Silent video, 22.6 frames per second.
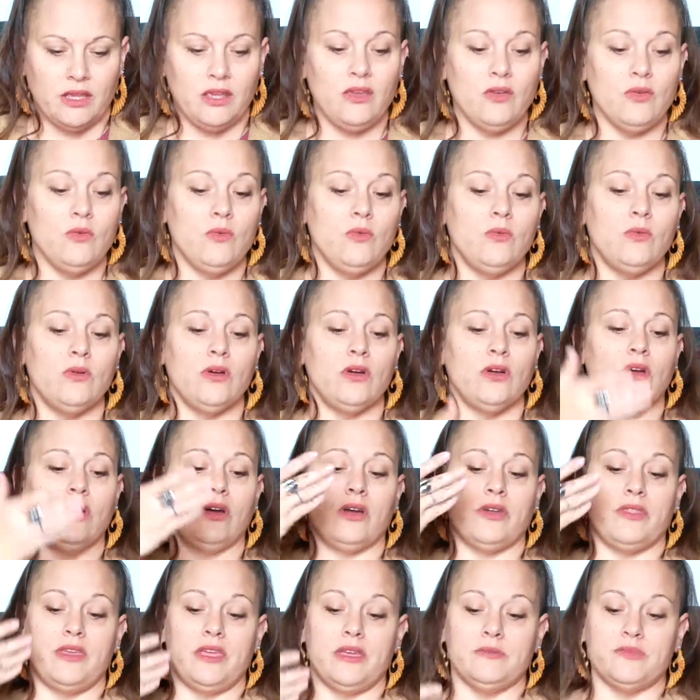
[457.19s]
You
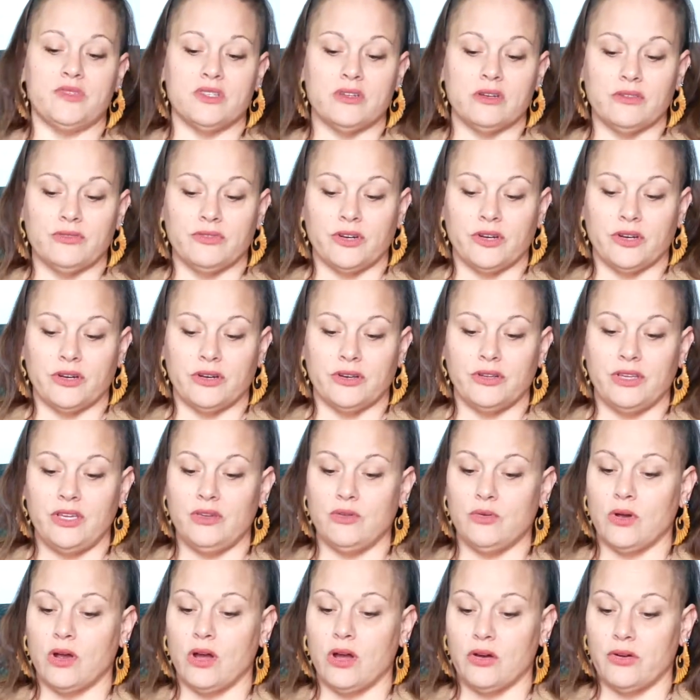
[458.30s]
are the observer.
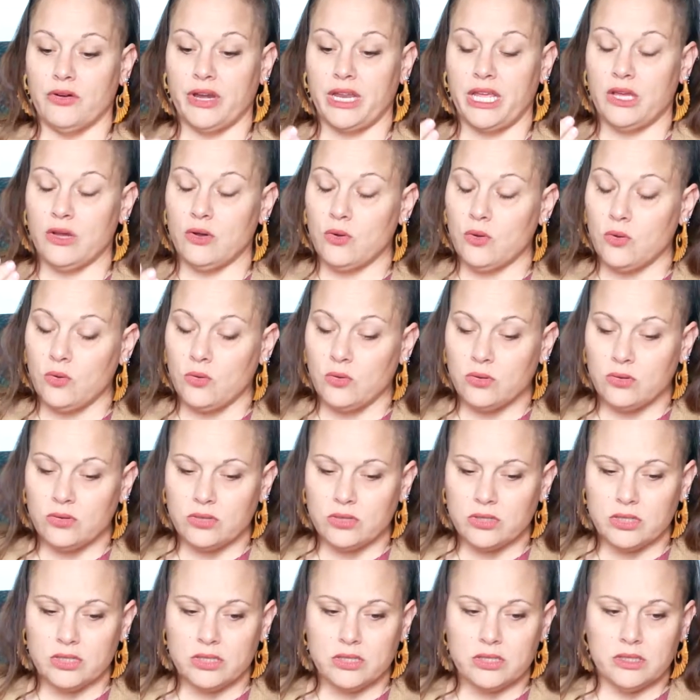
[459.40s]
You are already whole.
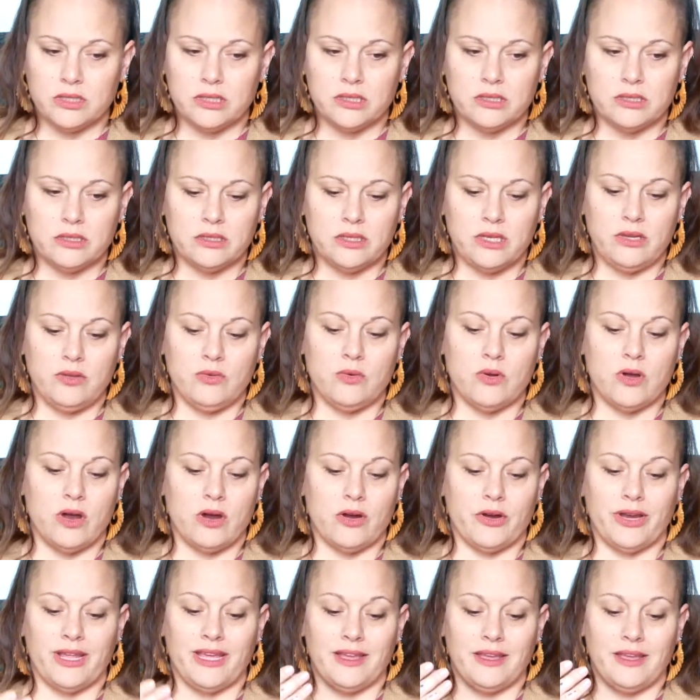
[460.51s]
You are
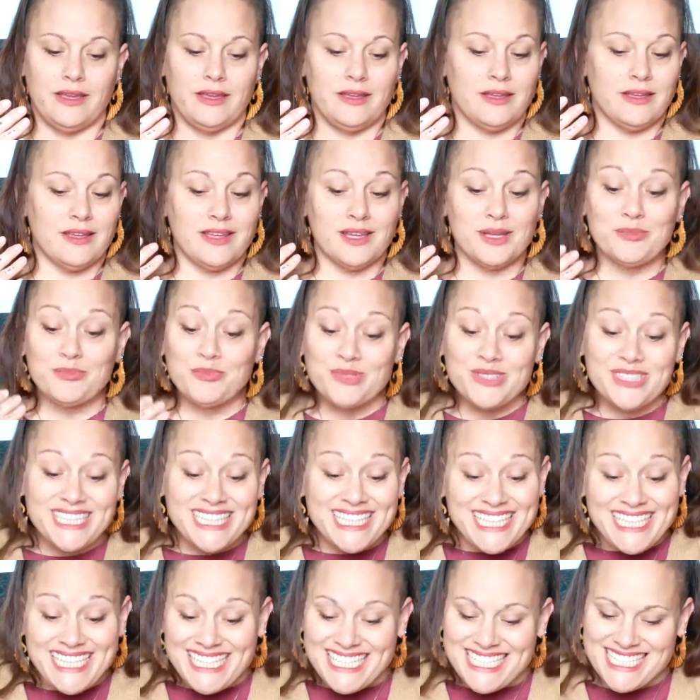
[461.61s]
already
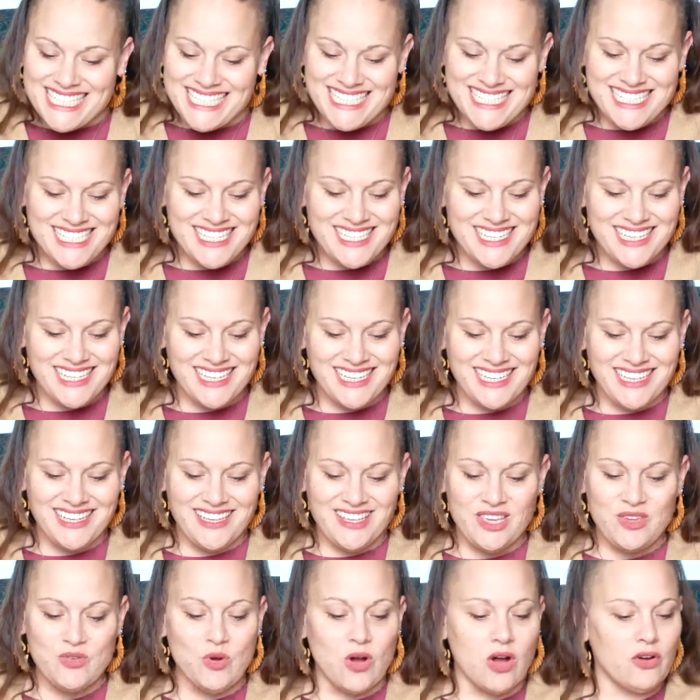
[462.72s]
complete.
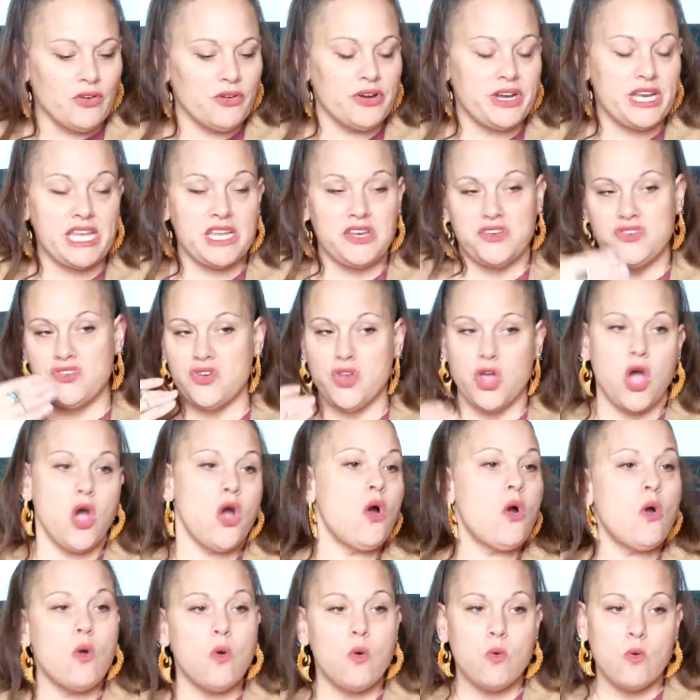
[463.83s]
You already
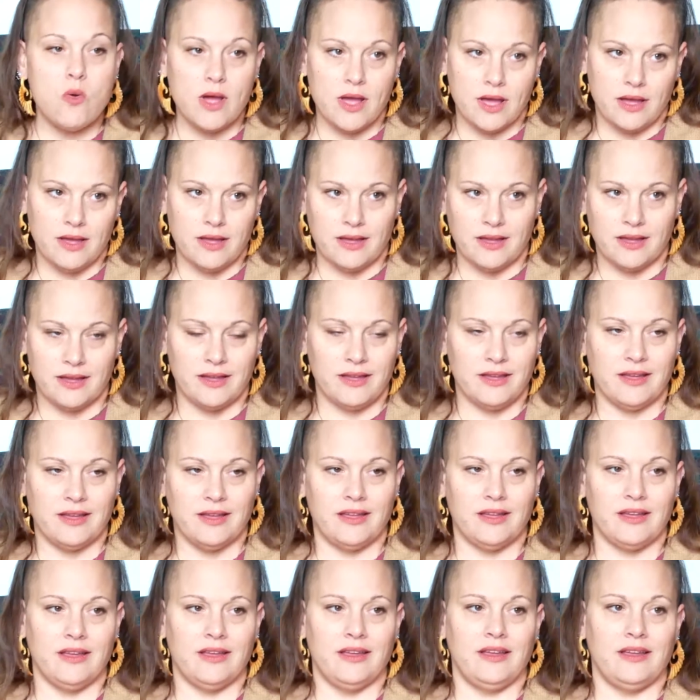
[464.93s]
know
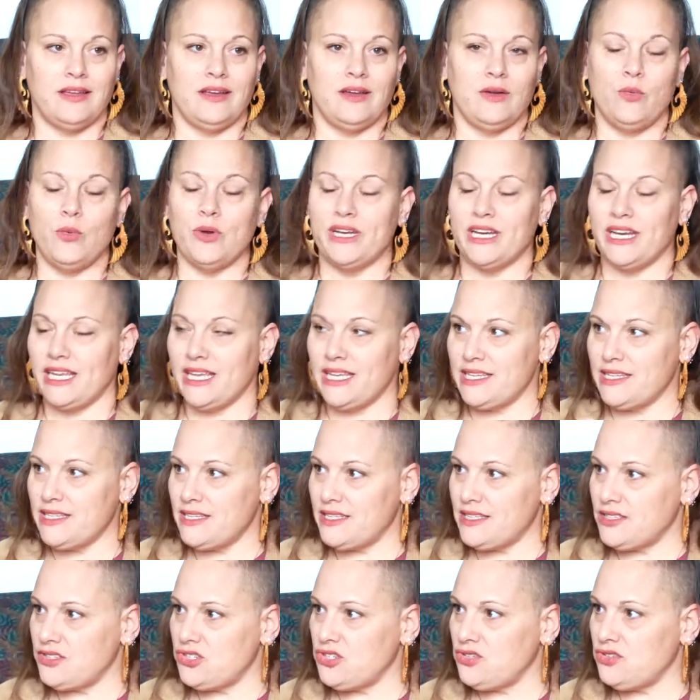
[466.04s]
what it
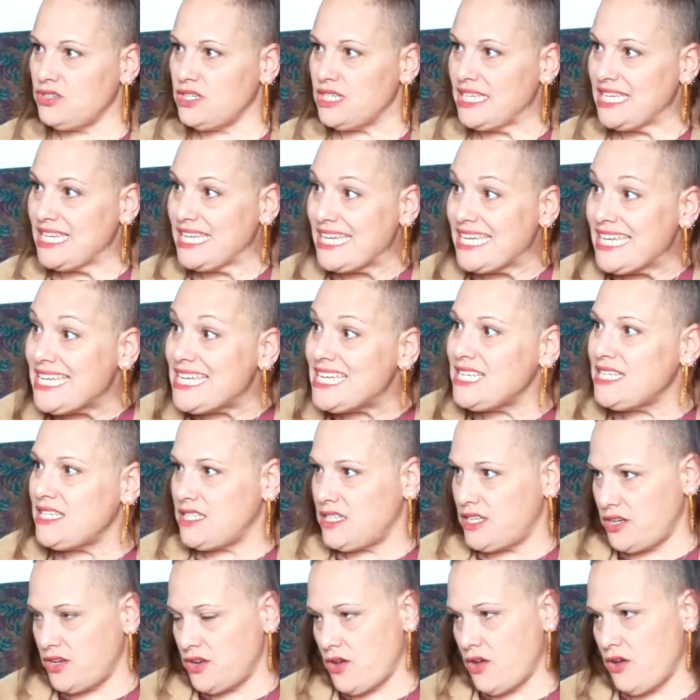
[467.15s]
is that you need
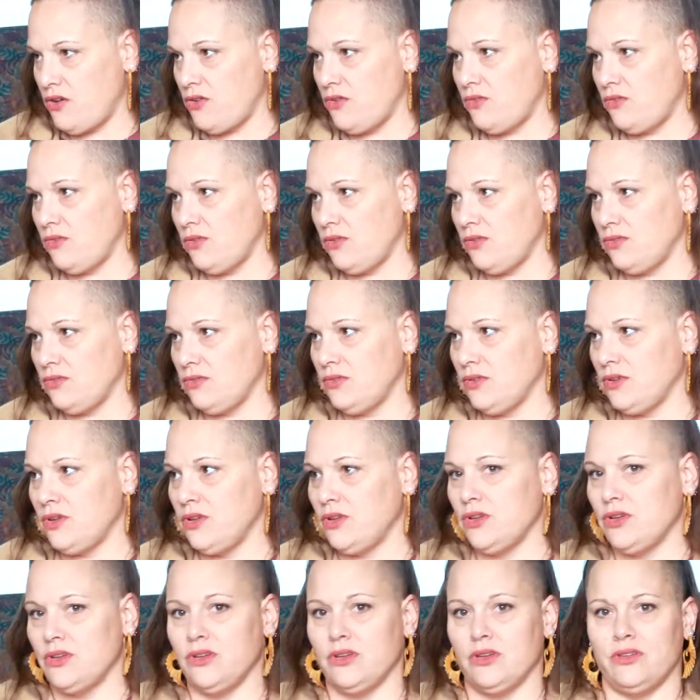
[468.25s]
to know
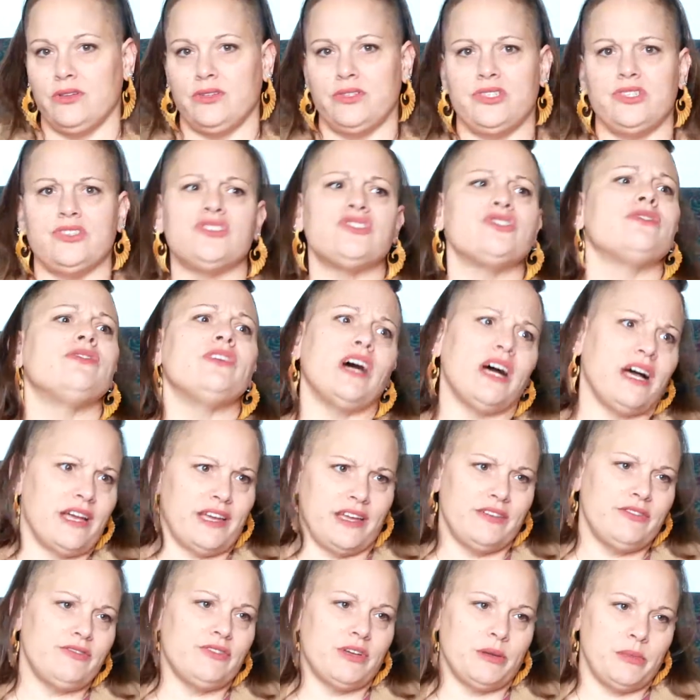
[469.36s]
to survive.